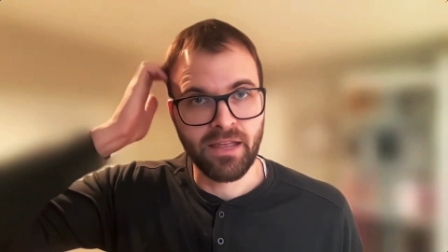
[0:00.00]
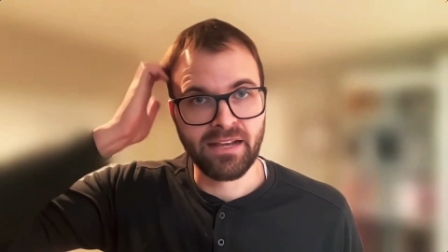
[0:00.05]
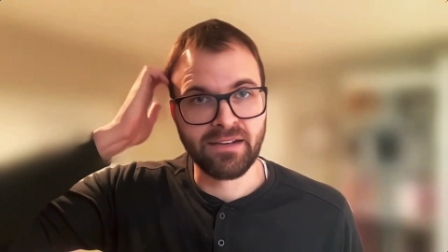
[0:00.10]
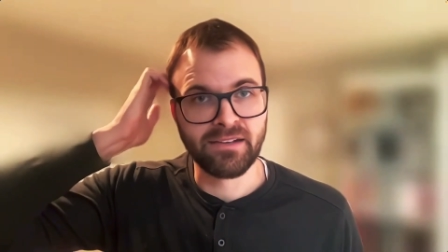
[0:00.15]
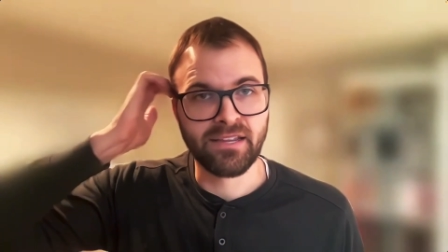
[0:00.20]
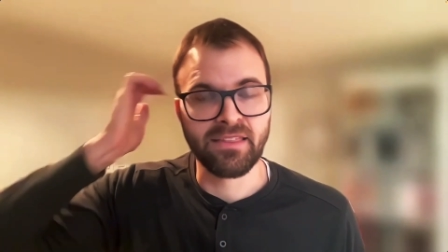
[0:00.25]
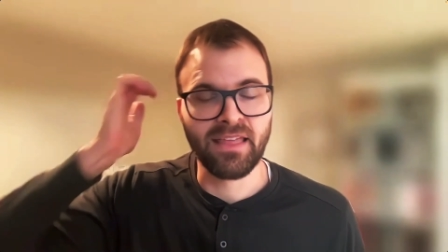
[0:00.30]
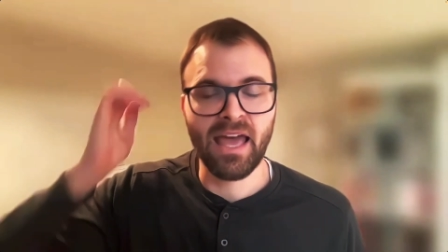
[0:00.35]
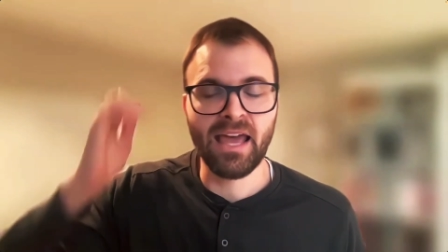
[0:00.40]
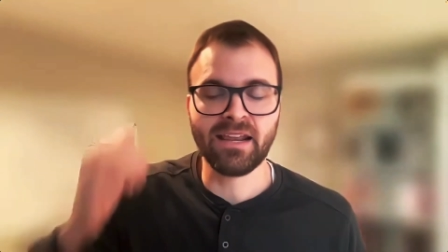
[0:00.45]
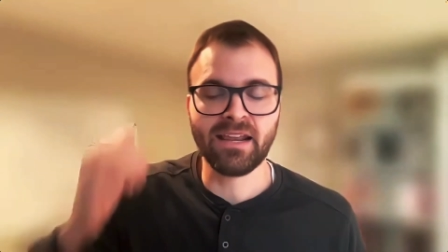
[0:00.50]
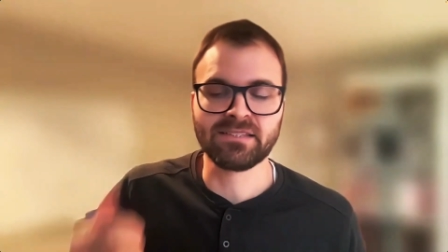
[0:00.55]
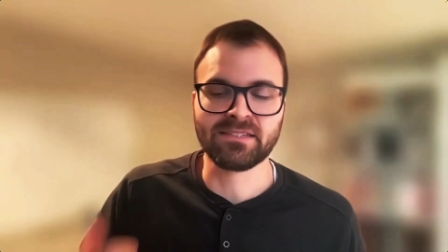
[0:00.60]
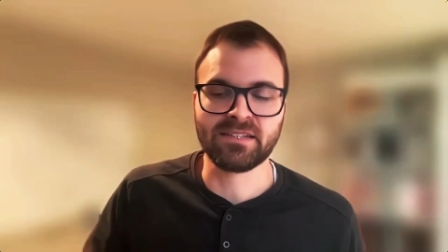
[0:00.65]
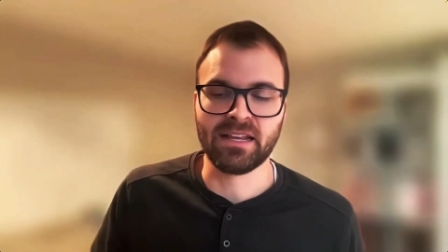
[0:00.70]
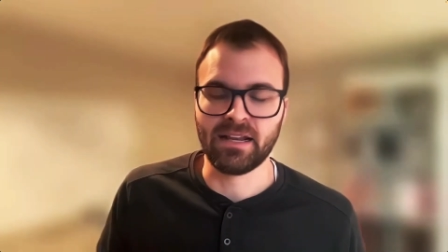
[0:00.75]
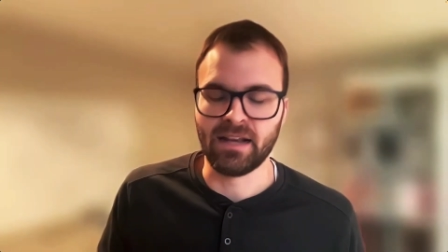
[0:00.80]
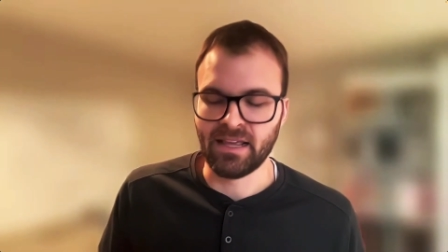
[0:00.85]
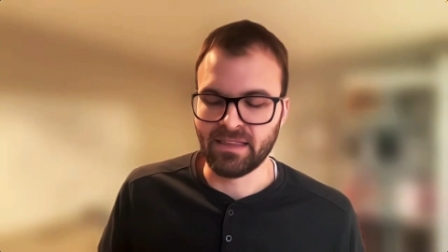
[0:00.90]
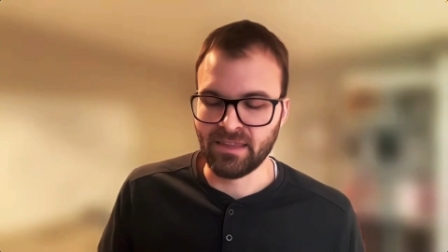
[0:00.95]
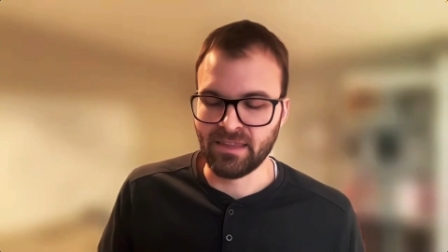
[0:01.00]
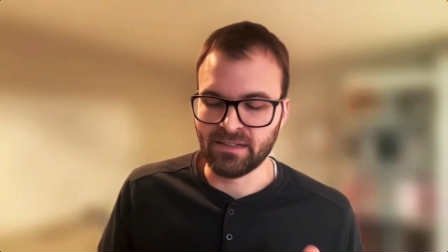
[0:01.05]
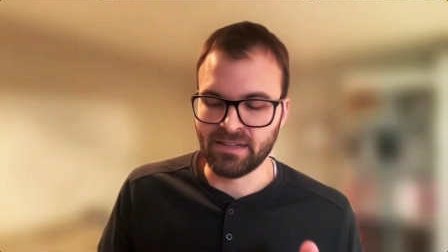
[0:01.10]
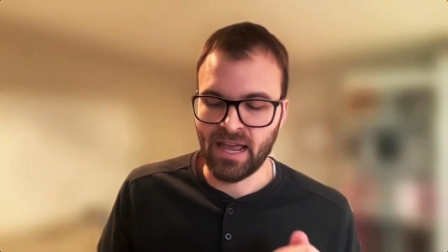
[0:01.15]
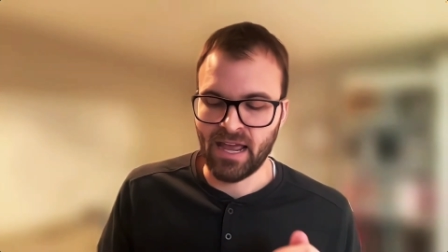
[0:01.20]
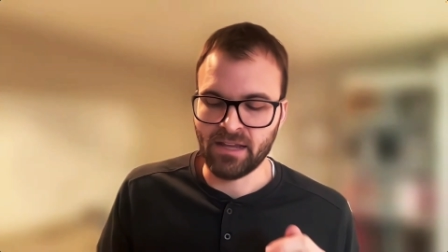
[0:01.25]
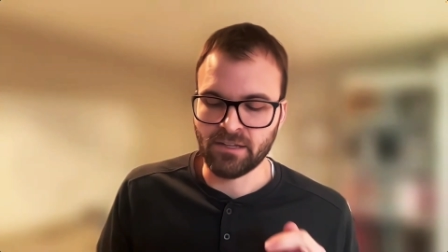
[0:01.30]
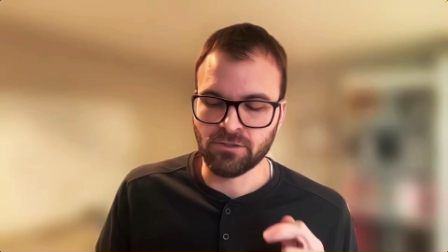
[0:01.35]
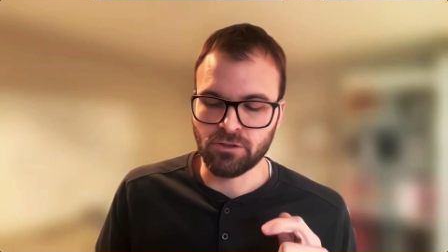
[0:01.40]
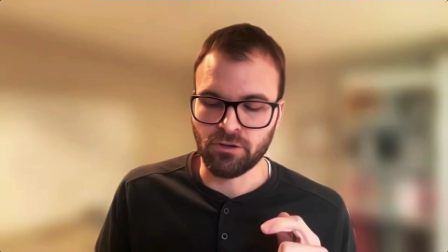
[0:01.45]
And to that extent, I think
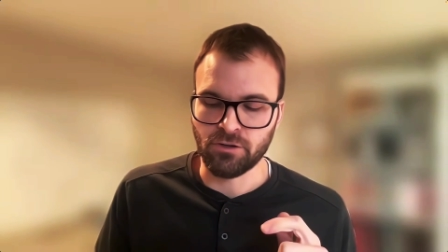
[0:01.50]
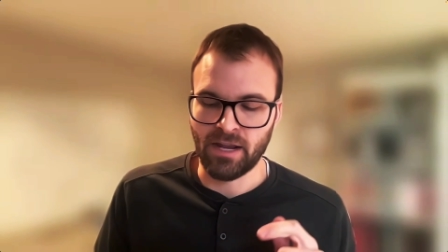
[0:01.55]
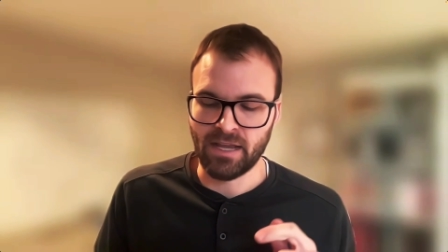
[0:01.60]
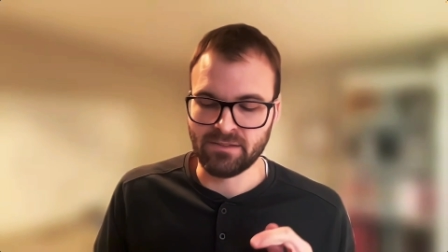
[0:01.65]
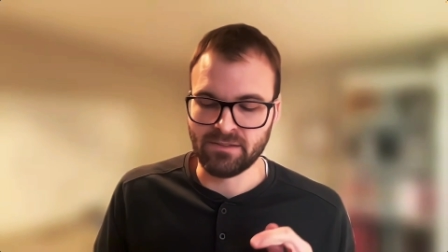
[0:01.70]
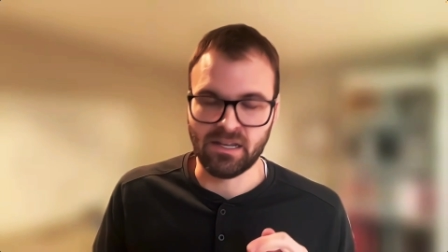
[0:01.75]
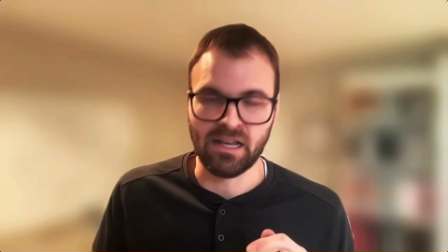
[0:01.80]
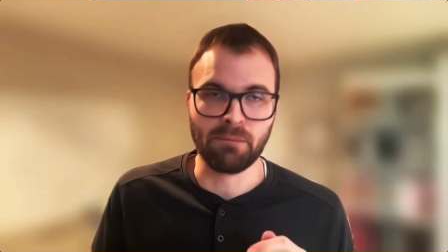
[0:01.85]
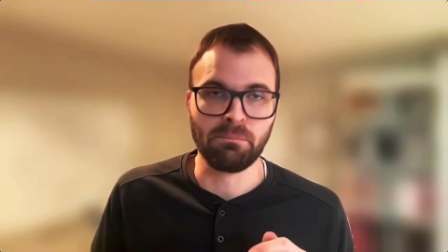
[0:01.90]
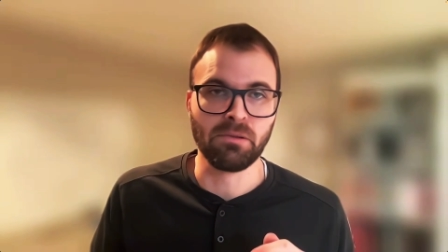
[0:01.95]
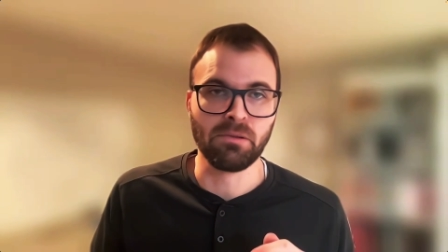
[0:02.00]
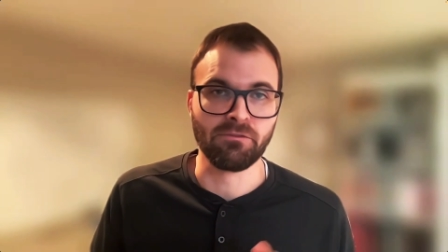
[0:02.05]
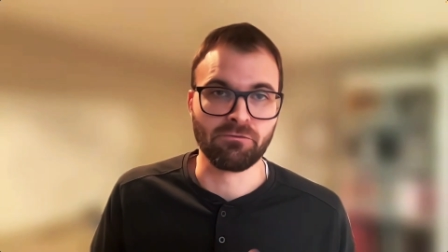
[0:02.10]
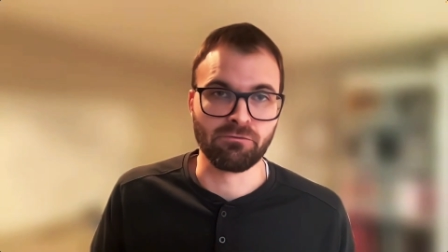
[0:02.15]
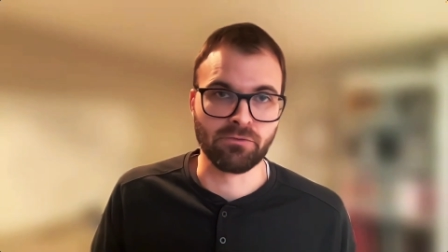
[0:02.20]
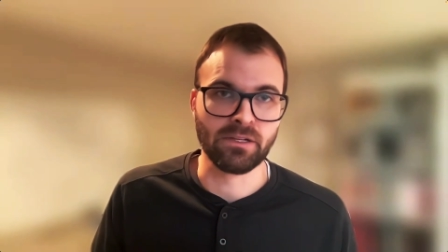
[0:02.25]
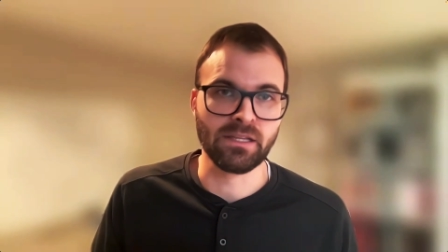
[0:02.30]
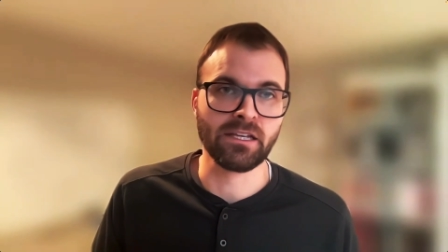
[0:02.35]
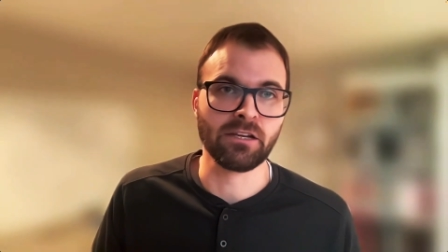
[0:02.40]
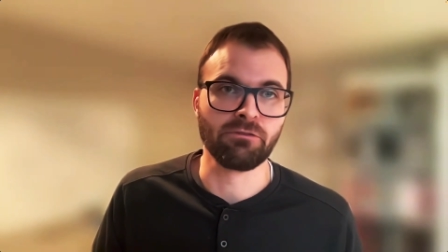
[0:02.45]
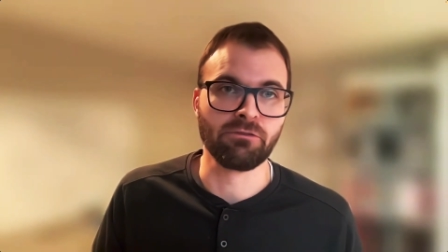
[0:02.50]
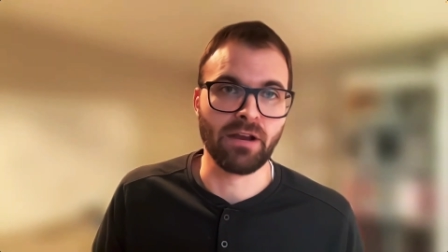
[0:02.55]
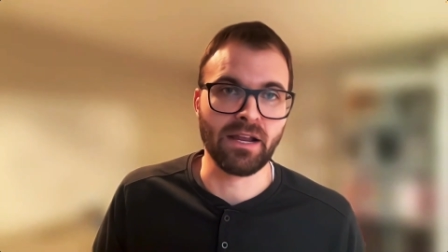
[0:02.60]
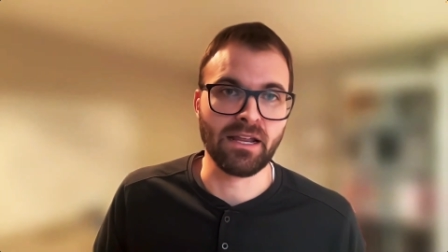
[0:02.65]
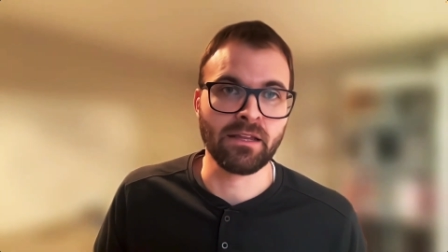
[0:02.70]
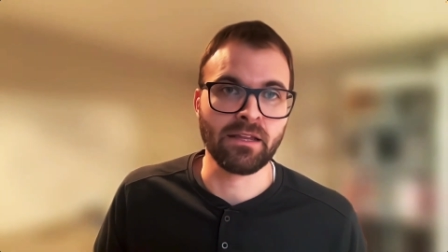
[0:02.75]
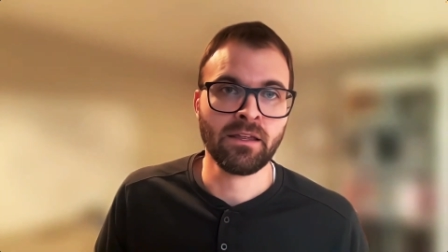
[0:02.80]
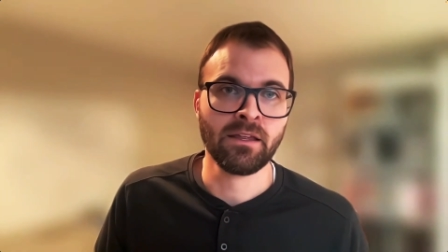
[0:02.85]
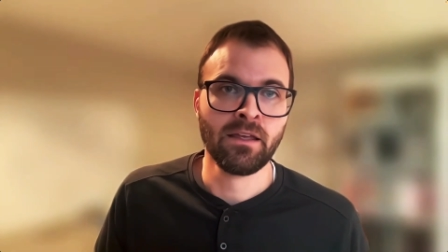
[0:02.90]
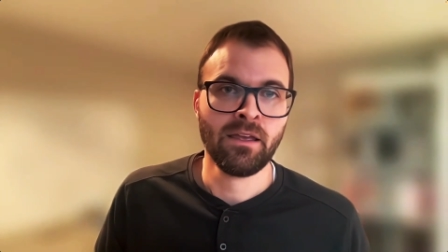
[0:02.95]
Dagster has a couple of really
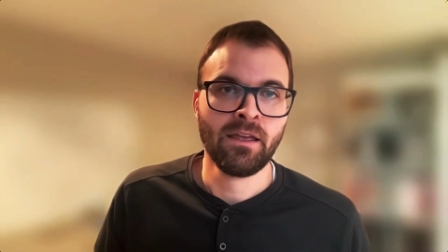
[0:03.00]
great